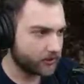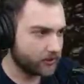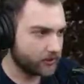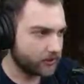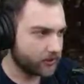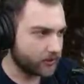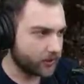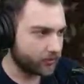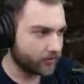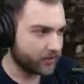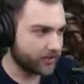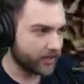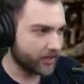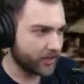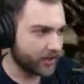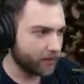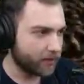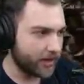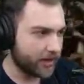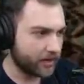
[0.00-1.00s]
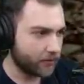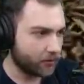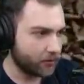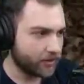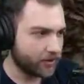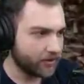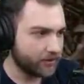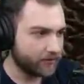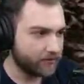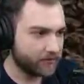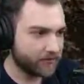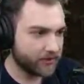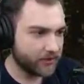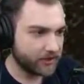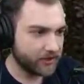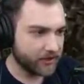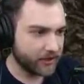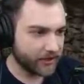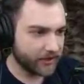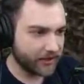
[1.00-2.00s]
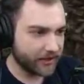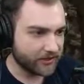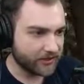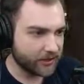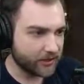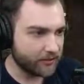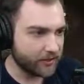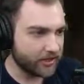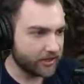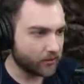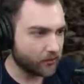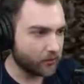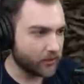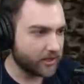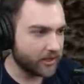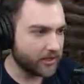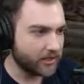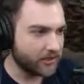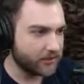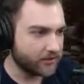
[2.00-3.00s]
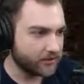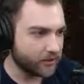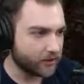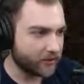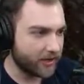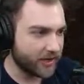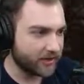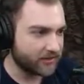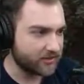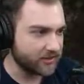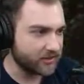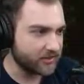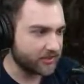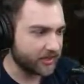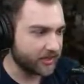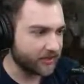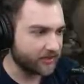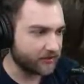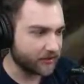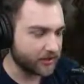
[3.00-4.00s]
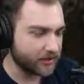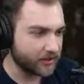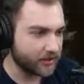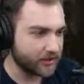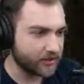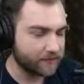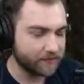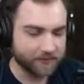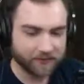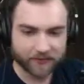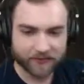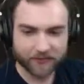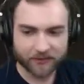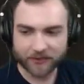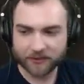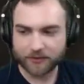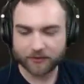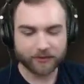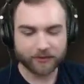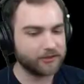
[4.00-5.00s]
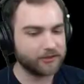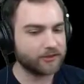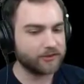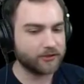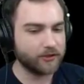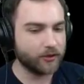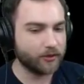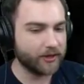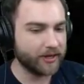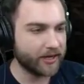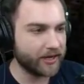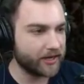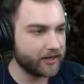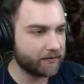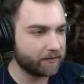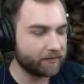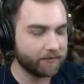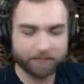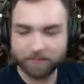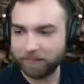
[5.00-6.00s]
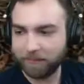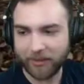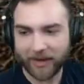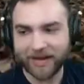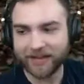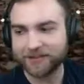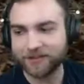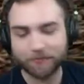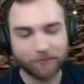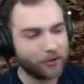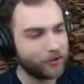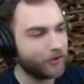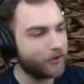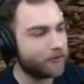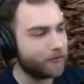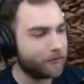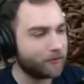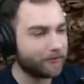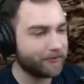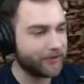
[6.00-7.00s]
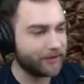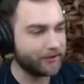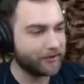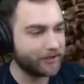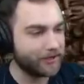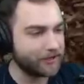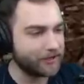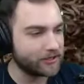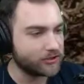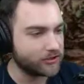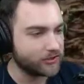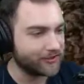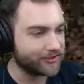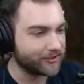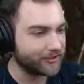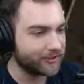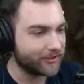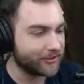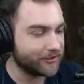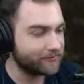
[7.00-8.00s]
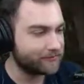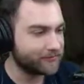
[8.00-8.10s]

Yep, the guy in the back pointed. And that's going to make it way easier to pass these guys right here. So I can go ahead and pass them all without any issues at all.